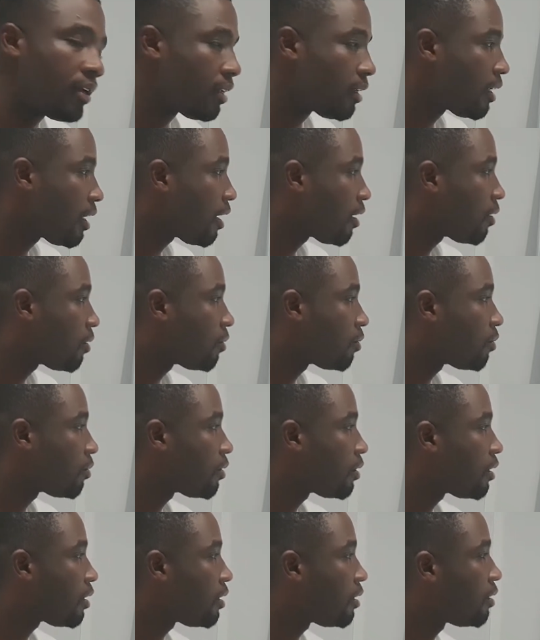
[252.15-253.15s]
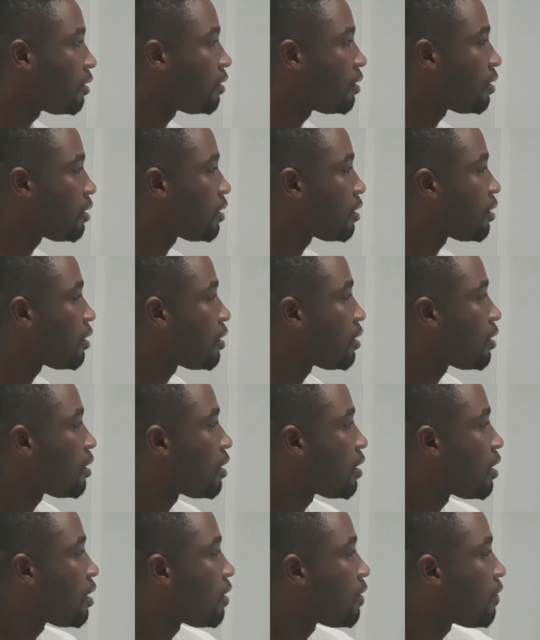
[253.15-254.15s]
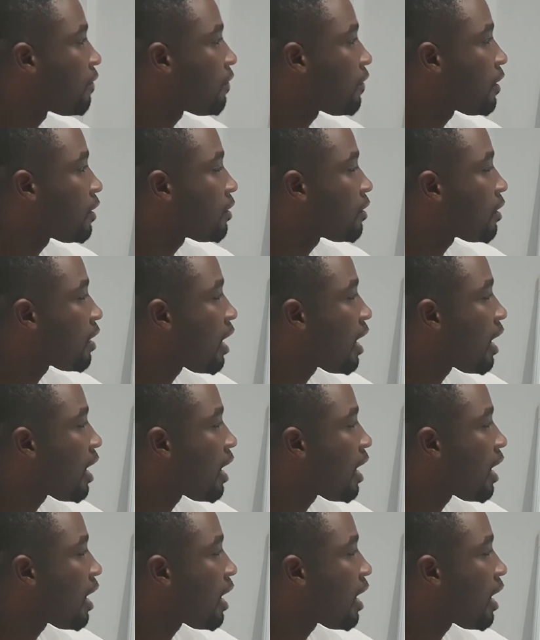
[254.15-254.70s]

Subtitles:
Now, first,